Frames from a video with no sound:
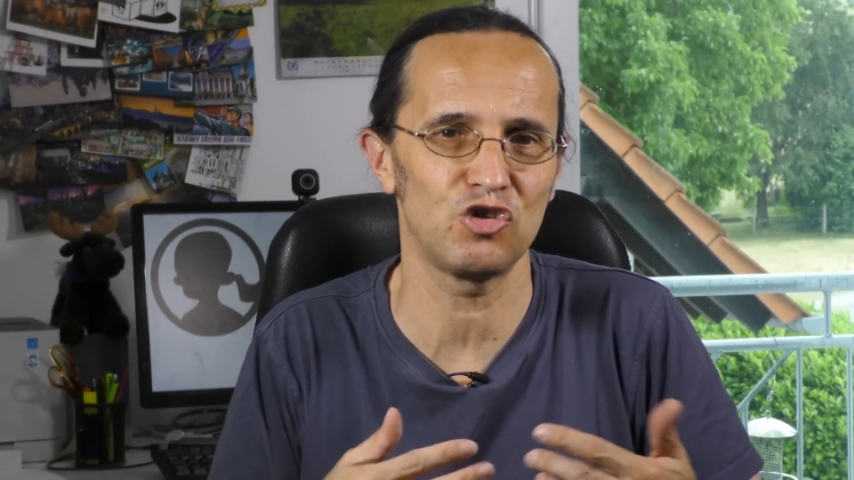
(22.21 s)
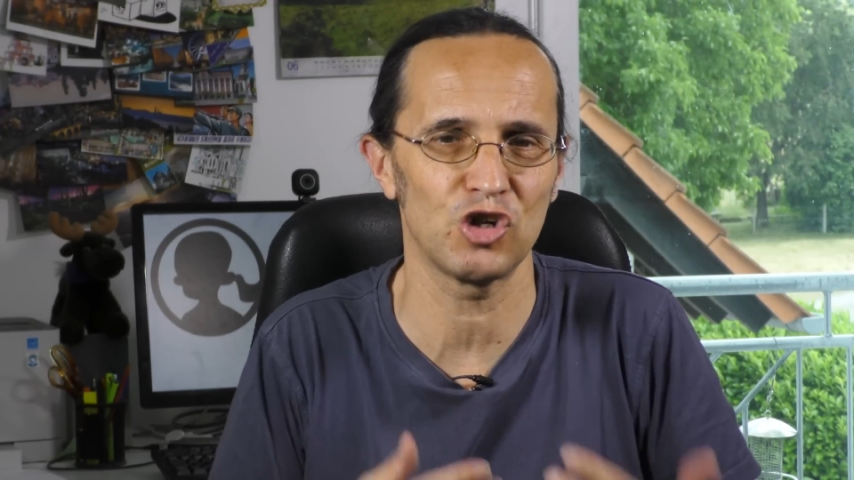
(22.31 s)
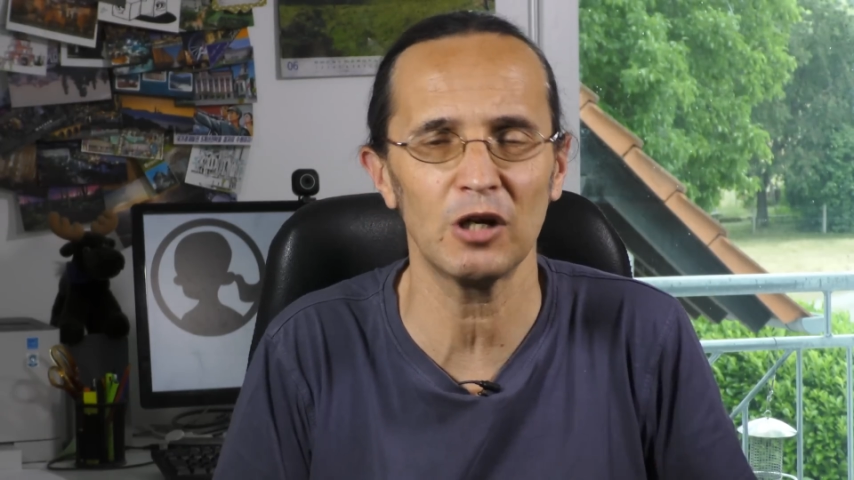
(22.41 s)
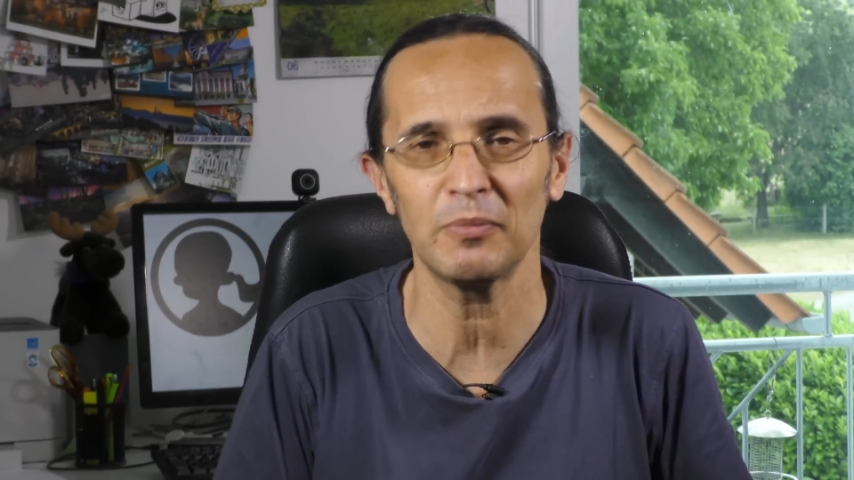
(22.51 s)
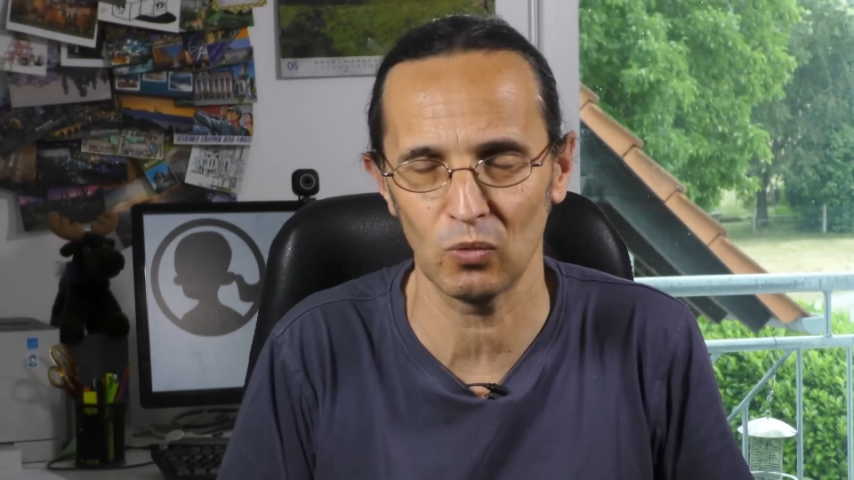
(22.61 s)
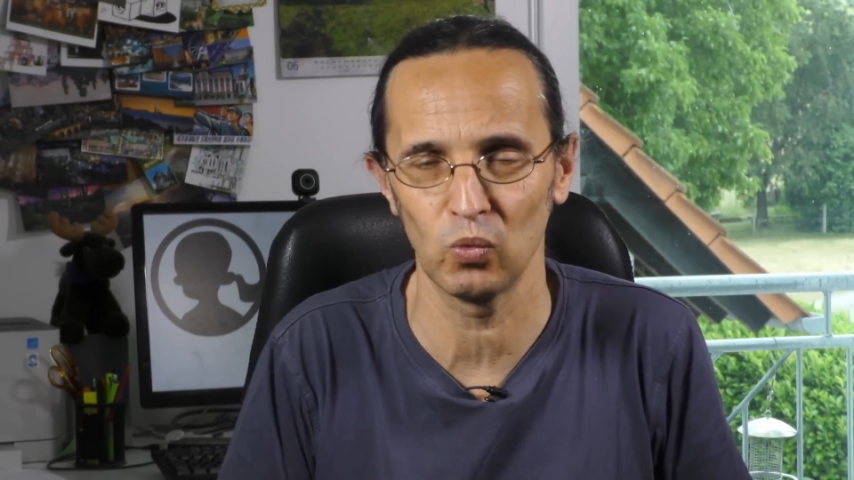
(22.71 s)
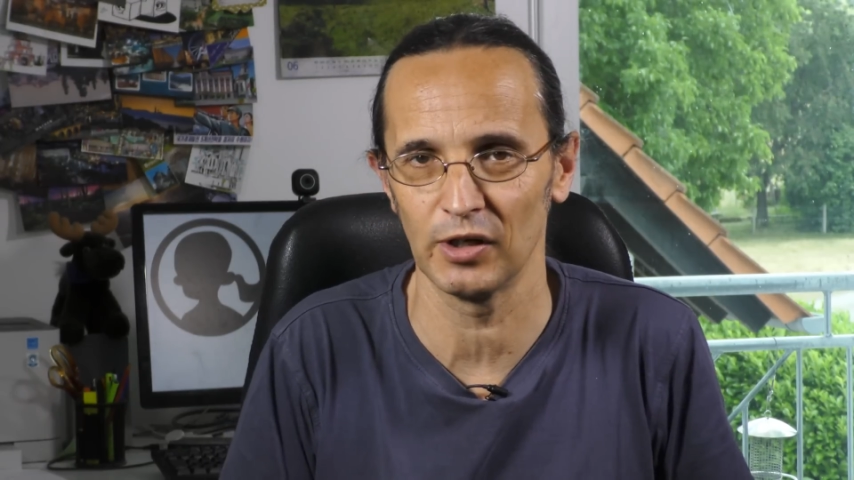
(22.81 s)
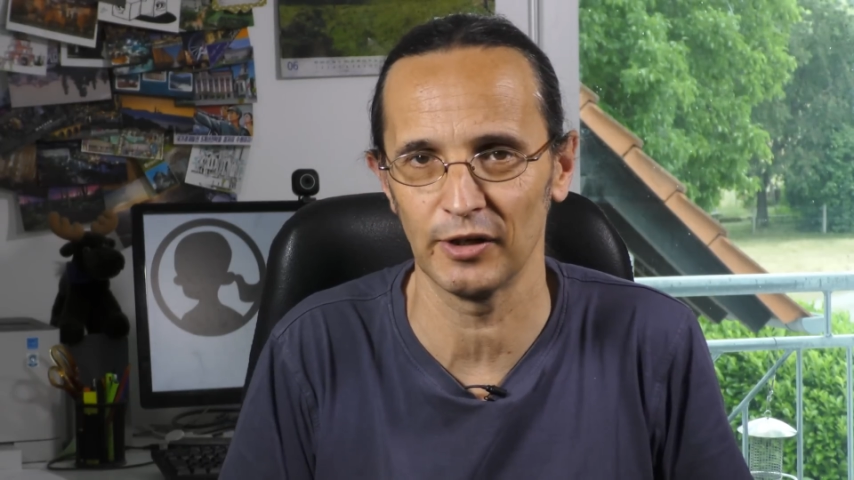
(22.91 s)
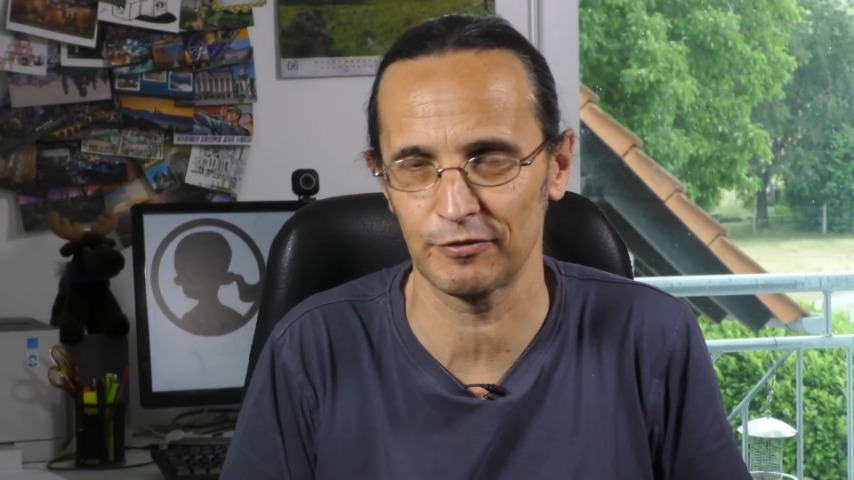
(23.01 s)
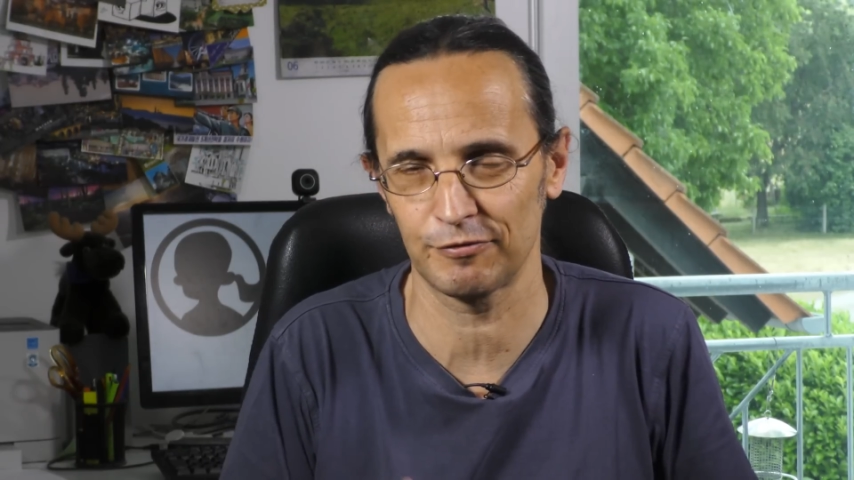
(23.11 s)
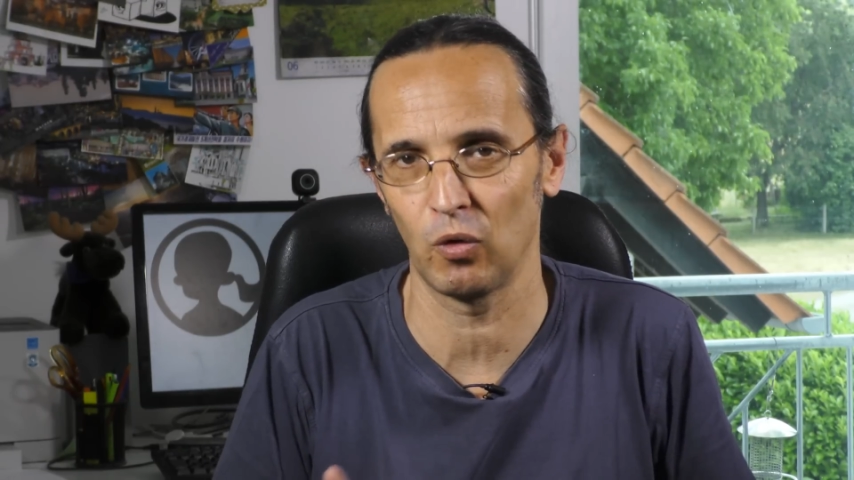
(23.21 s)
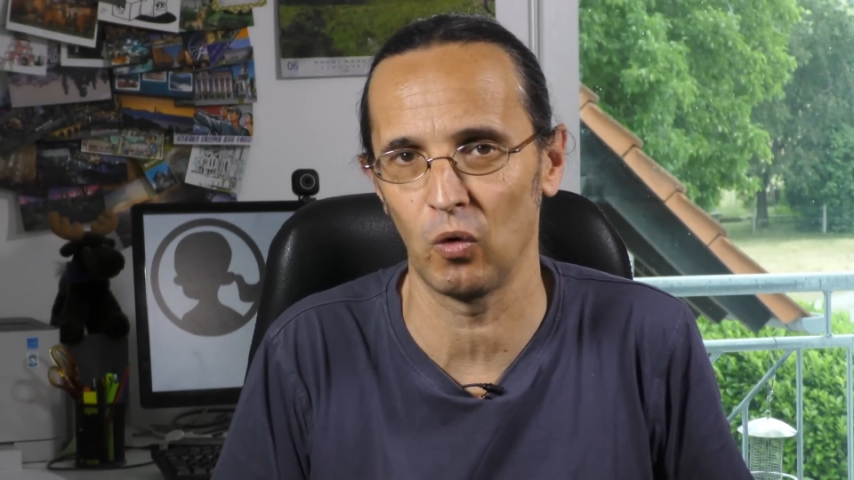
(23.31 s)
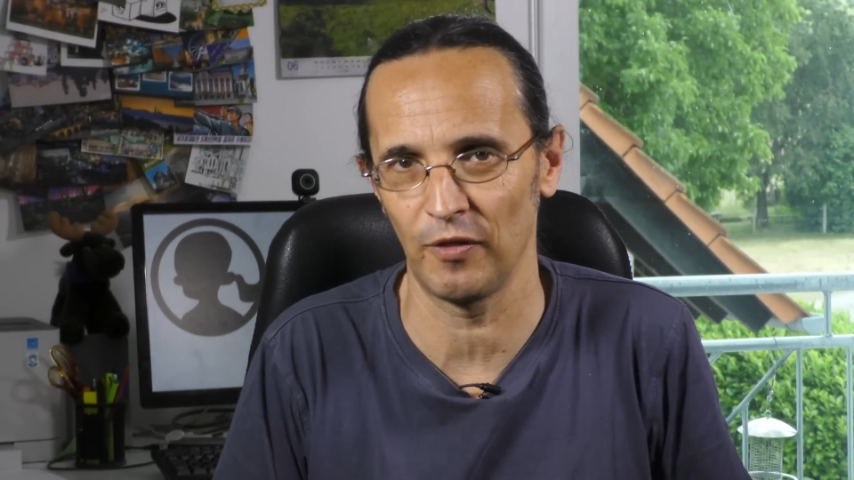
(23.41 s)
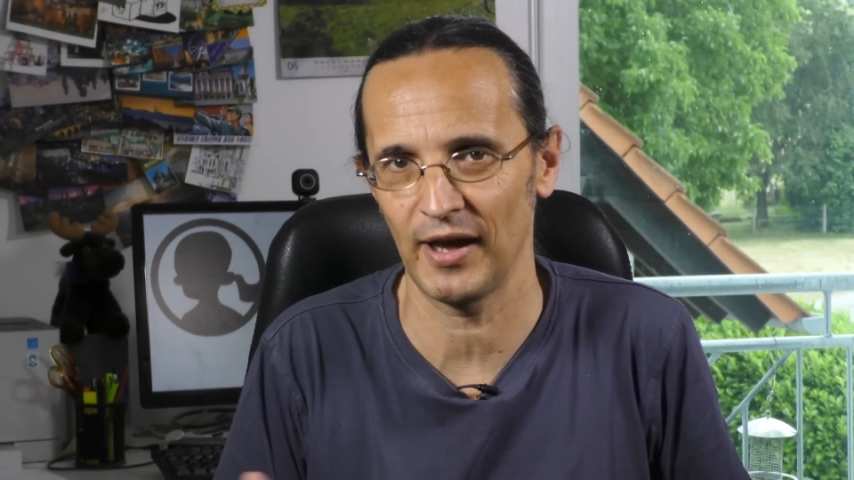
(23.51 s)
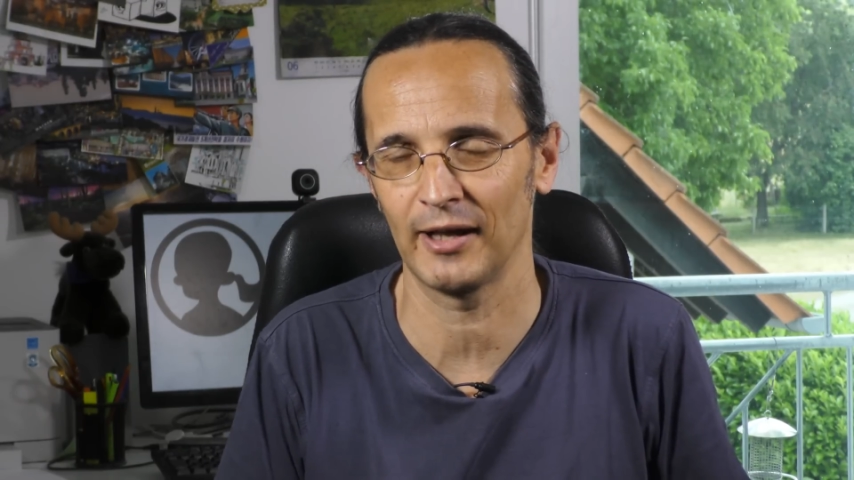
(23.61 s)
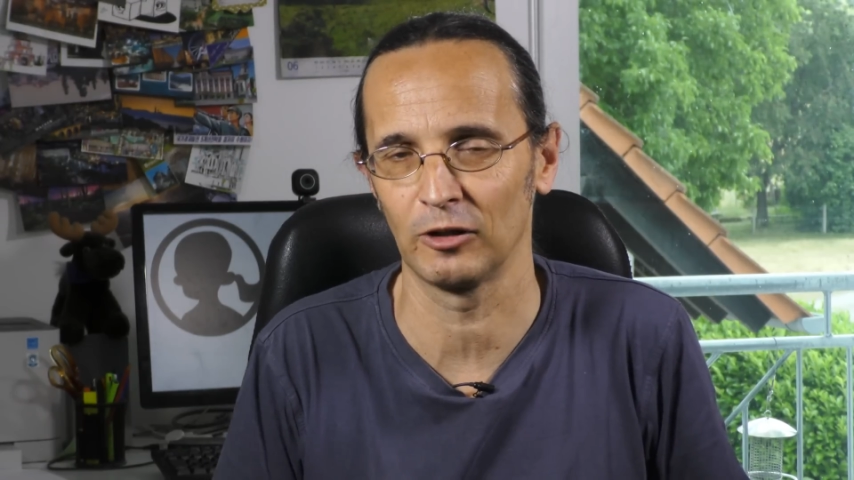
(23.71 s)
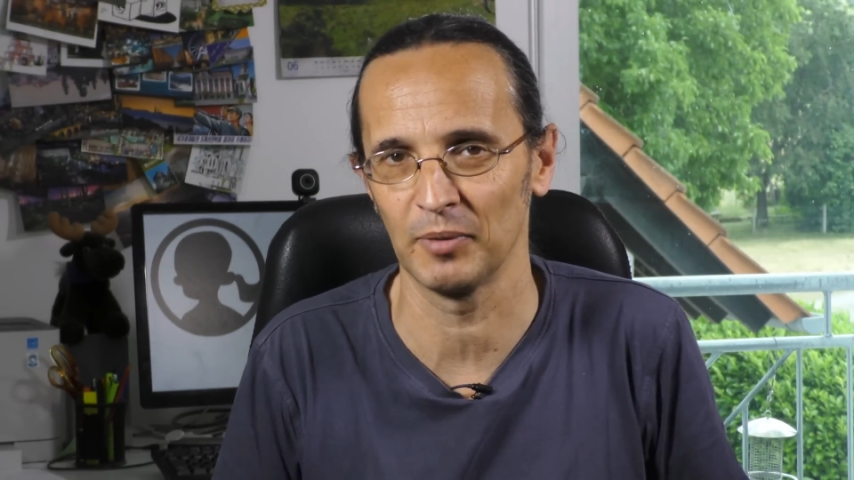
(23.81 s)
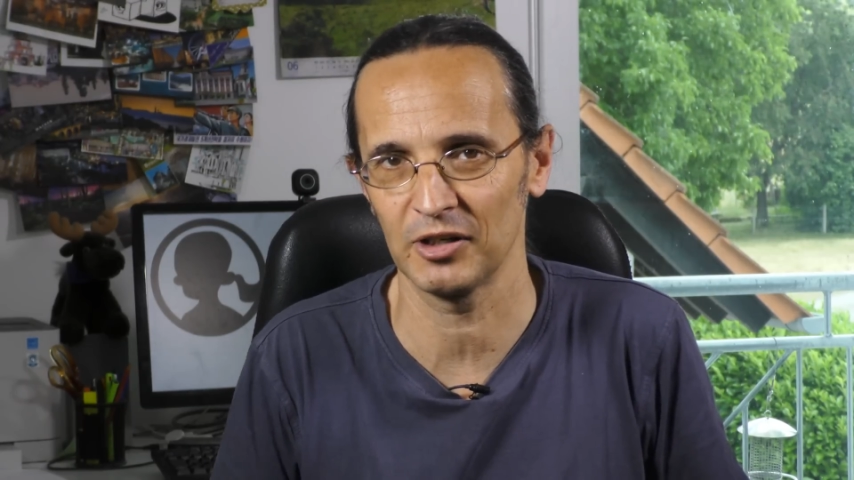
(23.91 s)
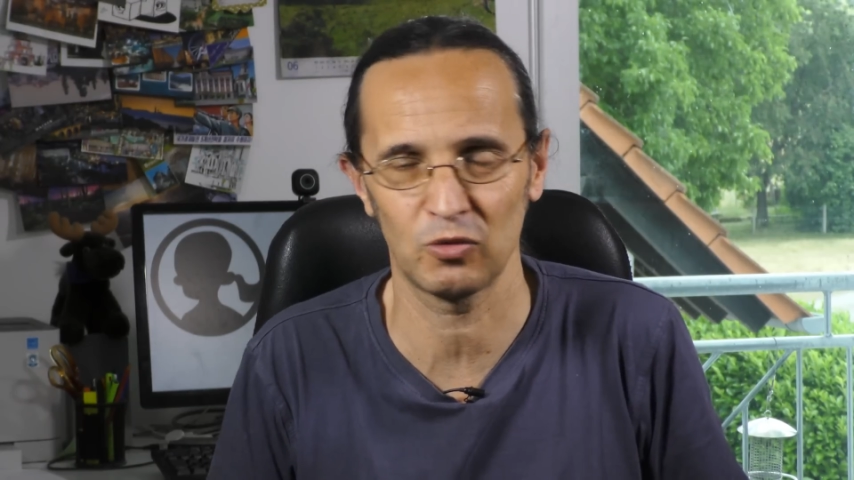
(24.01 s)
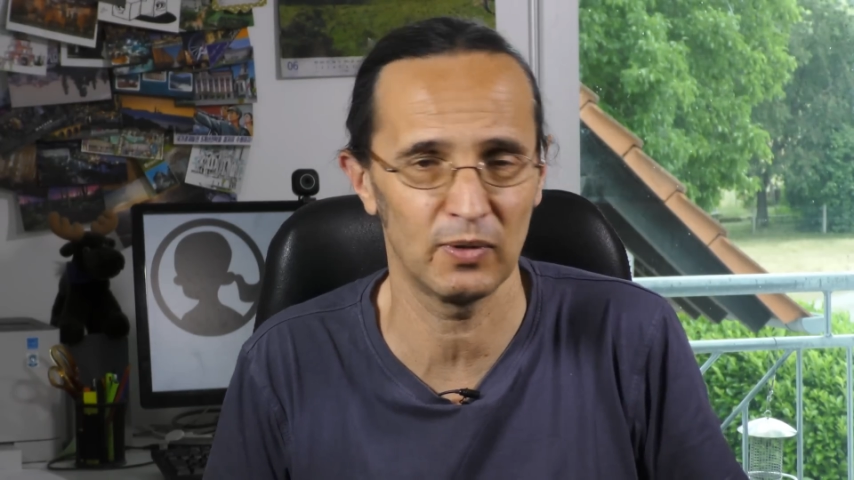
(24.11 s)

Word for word: German word for the helmet,